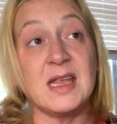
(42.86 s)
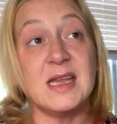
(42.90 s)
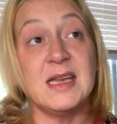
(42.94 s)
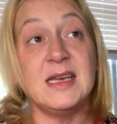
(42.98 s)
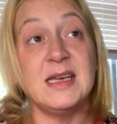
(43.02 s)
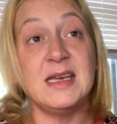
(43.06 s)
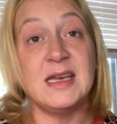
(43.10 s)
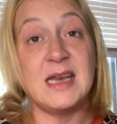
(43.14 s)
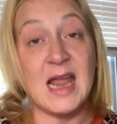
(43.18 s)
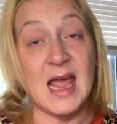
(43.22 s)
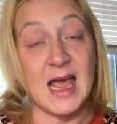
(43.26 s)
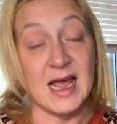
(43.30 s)

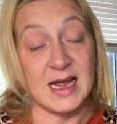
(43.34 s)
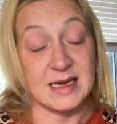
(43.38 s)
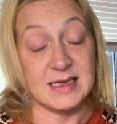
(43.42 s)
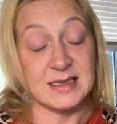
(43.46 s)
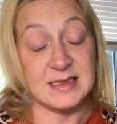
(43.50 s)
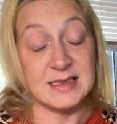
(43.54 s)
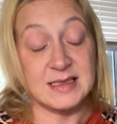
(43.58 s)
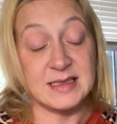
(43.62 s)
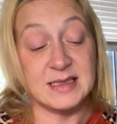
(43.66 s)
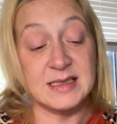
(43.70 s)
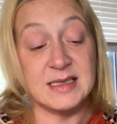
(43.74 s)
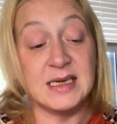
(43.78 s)

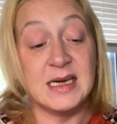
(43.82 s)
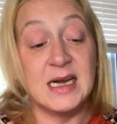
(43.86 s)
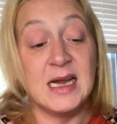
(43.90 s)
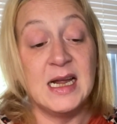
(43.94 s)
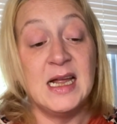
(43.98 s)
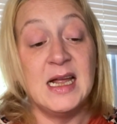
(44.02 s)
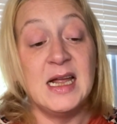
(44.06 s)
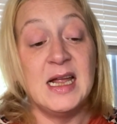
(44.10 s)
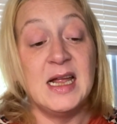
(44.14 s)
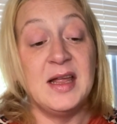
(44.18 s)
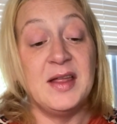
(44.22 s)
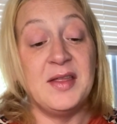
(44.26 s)
Next,
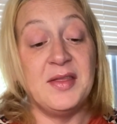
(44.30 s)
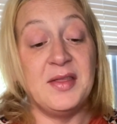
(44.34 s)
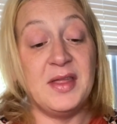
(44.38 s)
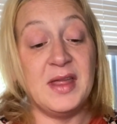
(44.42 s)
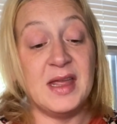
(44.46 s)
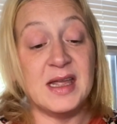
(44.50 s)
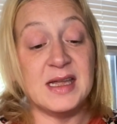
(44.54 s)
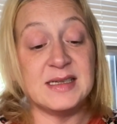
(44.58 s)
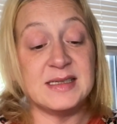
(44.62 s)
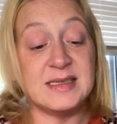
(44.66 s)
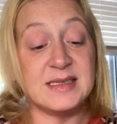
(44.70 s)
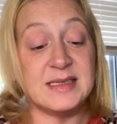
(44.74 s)

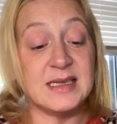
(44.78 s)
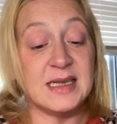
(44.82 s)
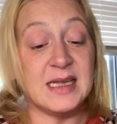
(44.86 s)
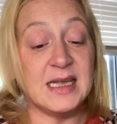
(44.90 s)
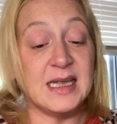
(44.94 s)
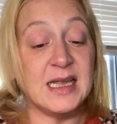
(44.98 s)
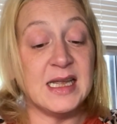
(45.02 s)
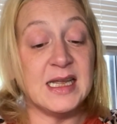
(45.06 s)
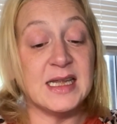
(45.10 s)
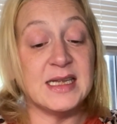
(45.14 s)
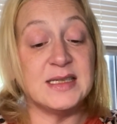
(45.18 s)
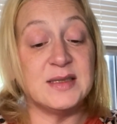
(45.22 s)
this
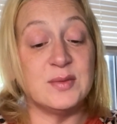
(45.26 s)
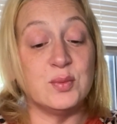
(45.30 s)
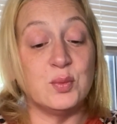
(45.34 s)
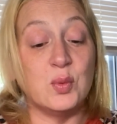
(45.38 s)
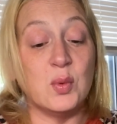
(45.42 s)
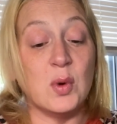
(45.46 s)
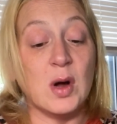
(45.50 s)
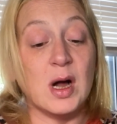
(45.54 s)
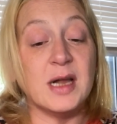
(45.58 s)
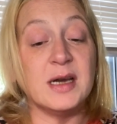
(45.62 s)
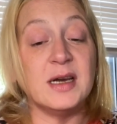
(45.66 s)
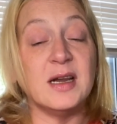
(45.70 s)
is
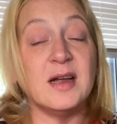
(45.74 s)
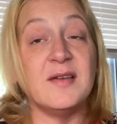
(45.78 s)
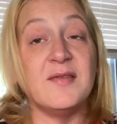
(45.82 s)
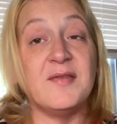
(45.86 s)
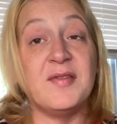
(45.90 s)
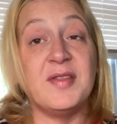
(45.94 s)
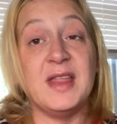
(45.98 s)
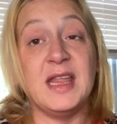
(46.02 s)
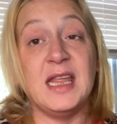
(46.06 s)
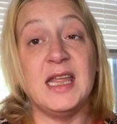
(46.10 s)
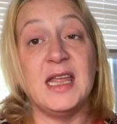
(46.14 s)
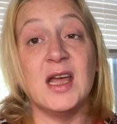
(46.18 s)
one
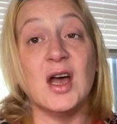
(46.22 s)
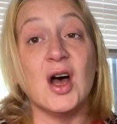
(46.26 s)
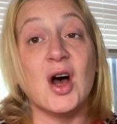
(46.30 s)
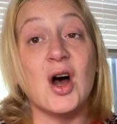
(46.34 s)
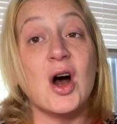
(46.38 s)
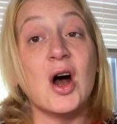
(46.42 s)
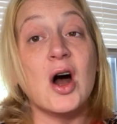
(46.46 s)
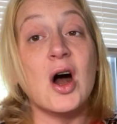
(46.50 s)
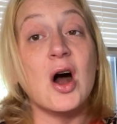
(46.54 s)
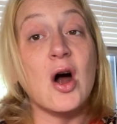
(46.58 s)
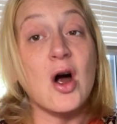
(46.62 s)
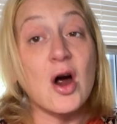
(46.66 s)
of the
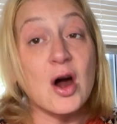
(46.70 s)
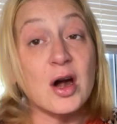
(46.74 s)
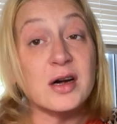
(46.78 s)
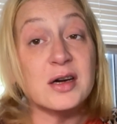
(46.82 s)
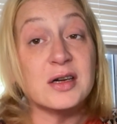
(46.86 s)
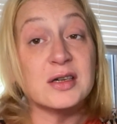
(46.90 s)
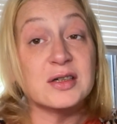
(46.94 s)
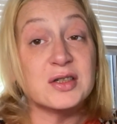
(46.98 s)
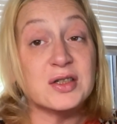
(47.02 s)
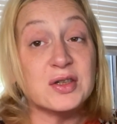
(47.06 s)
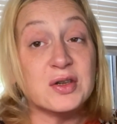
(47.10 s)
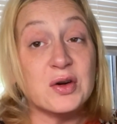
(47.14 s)

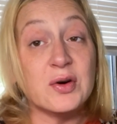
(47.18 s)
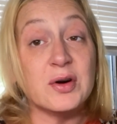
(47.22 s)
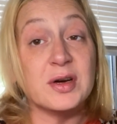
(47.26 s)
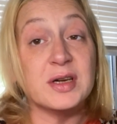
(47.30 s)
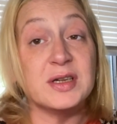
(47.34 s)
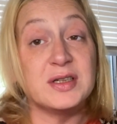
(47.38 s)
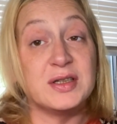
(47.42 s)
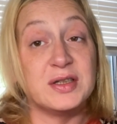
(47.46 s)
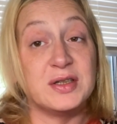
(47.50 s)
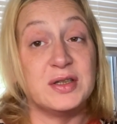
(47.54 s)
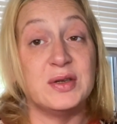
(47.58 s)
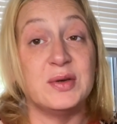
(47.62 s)
harder
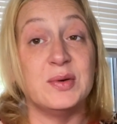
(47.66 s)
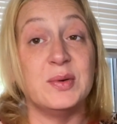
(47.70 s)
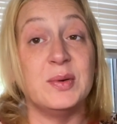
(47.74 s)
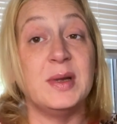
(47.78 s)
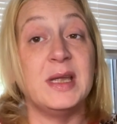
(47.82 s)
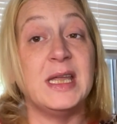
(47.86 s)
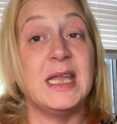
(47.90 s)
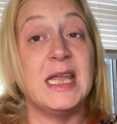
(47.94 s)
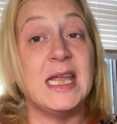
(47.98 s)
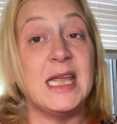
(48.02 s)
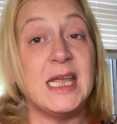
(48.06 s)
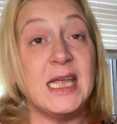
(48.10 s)
stories to
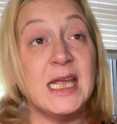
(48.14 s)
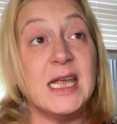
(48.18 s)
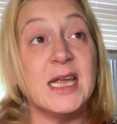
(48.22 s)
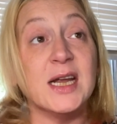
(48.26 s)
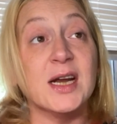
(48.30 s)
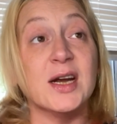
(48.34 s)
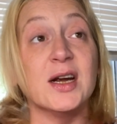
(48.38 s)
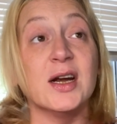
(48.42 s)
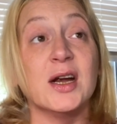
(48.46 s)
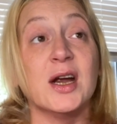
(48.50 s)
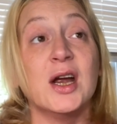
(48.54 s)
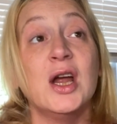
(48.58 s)

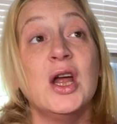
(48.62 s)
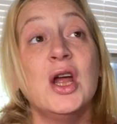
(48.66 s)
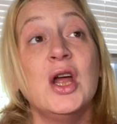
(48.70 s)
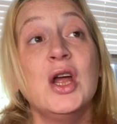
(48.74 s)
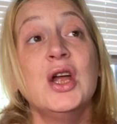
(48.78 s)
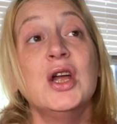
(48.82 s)
hear.